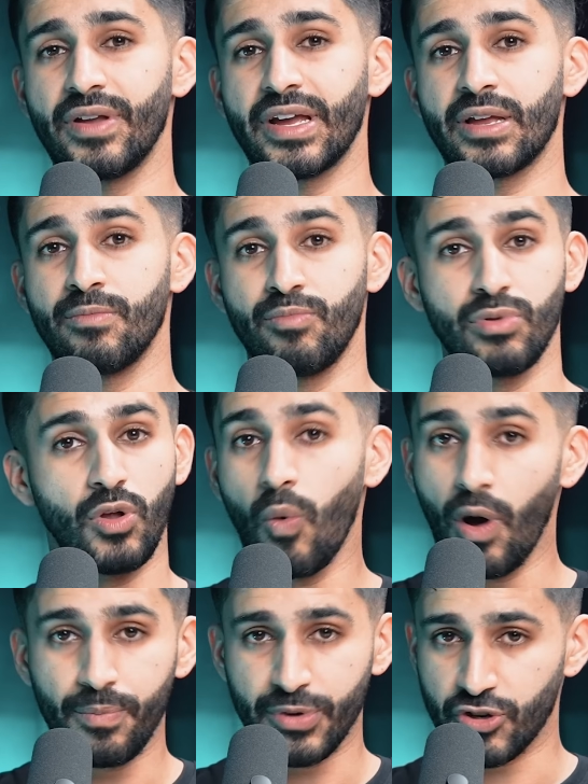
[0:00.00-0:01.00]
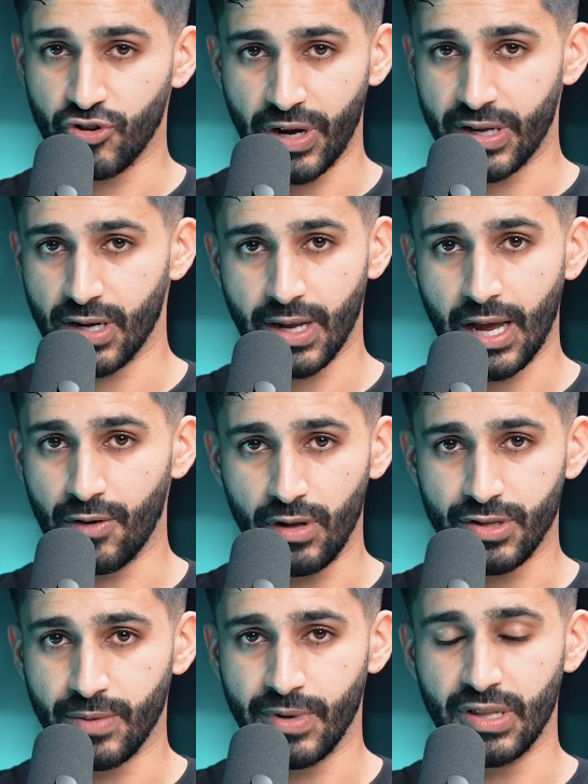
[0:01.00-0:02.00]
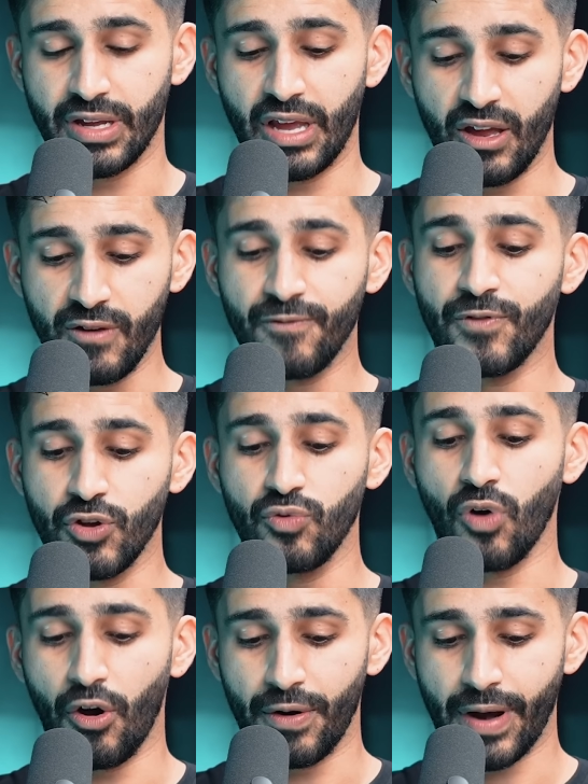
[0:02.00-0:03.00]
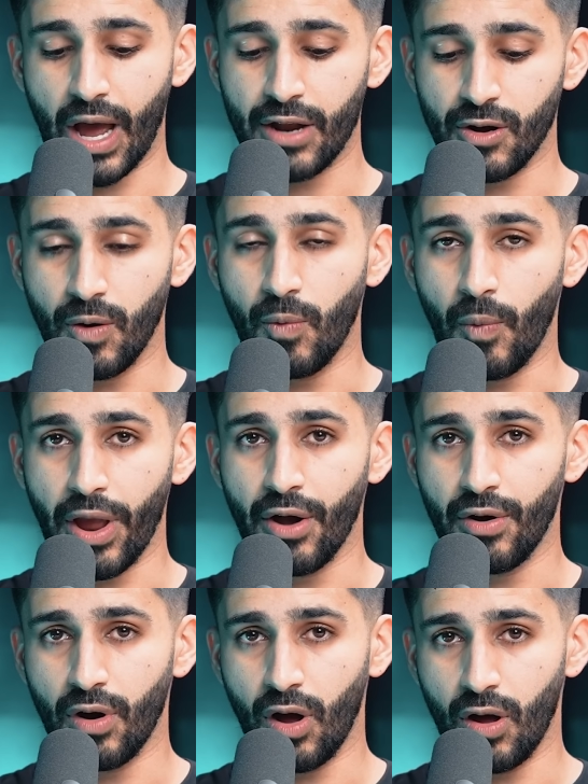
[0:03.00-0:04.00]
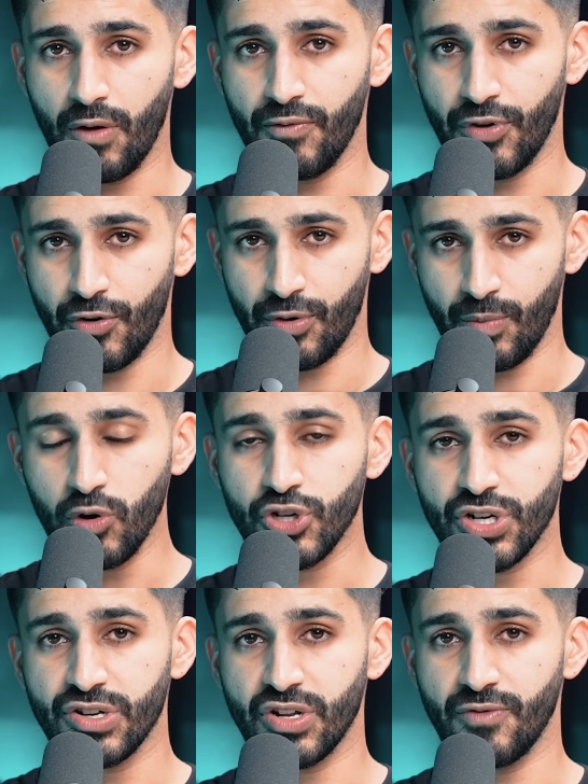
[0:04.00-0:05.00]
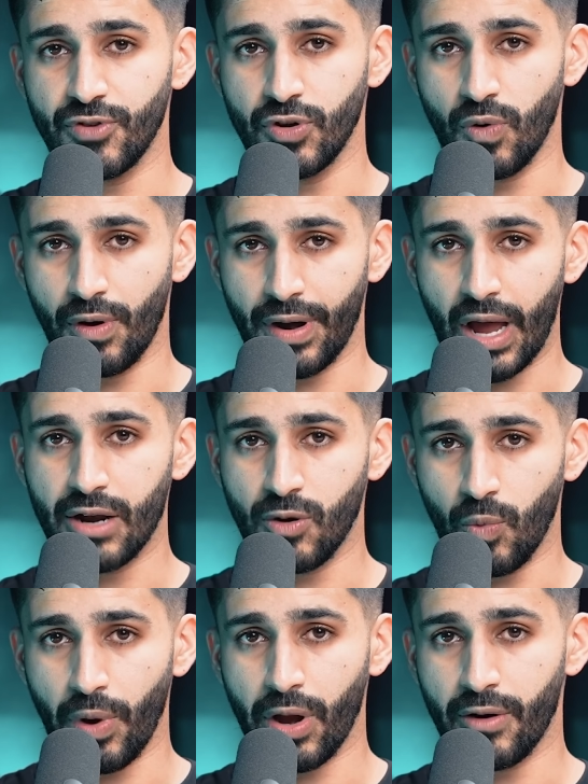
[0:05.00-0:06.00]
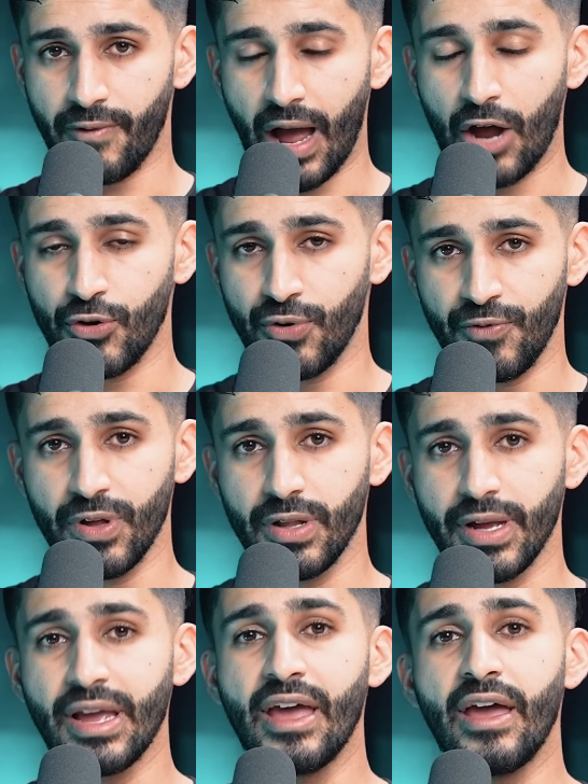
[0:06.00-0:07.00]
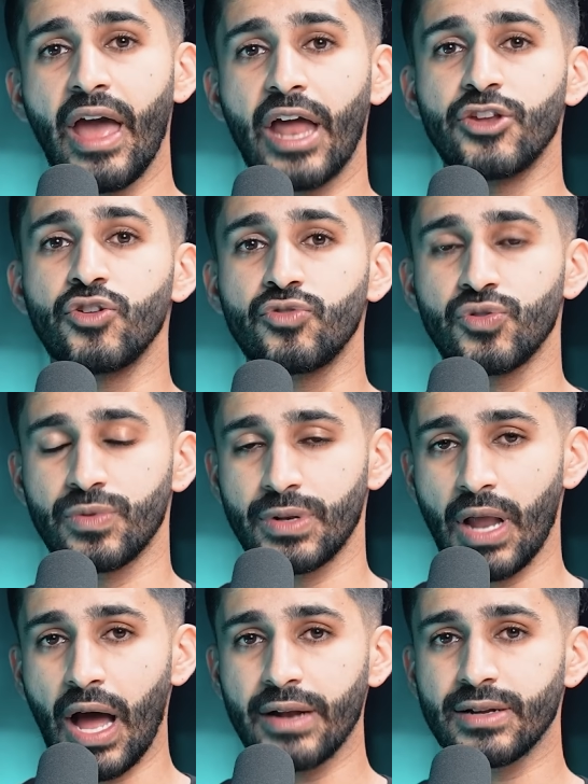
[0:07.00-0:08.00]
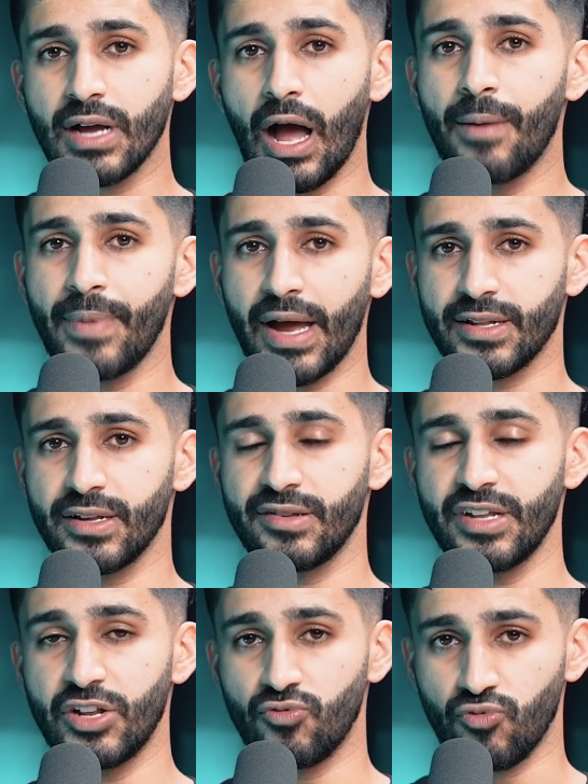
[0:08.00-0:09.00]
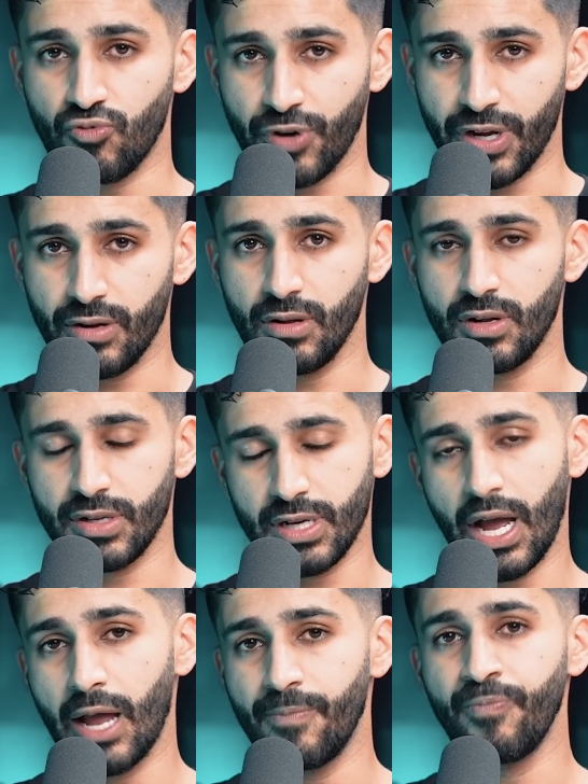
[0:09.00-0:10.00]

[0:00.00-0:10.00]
It can blow up your trading account ultimately if you are not aware of your emotions, if you are not aware of how you're feeling, and you do not combat this in real time.